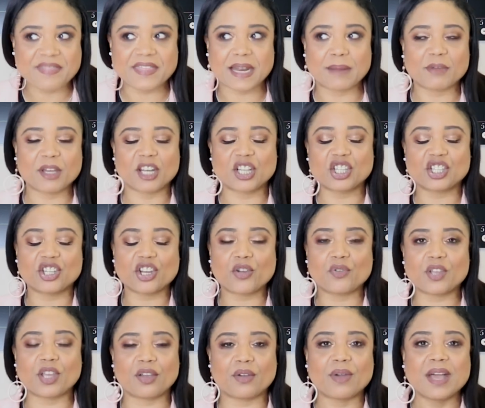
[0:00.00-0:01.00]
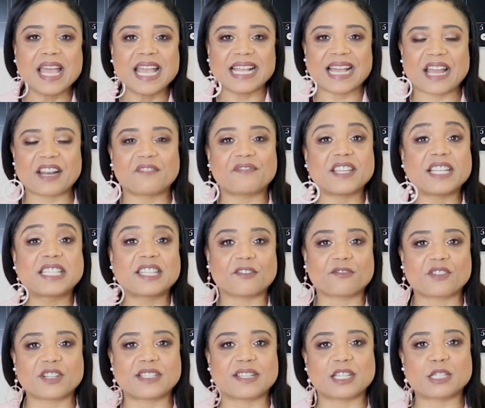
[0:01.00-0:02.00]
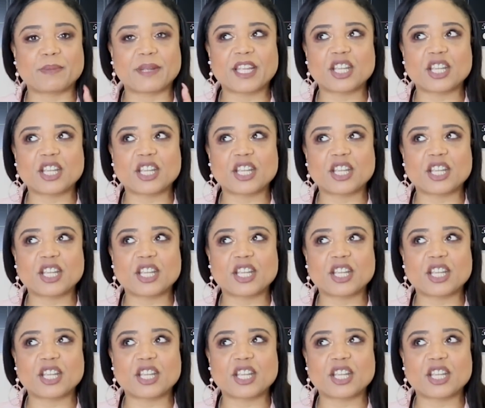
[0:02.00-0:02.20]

and then I'm going to show you kind of the differences,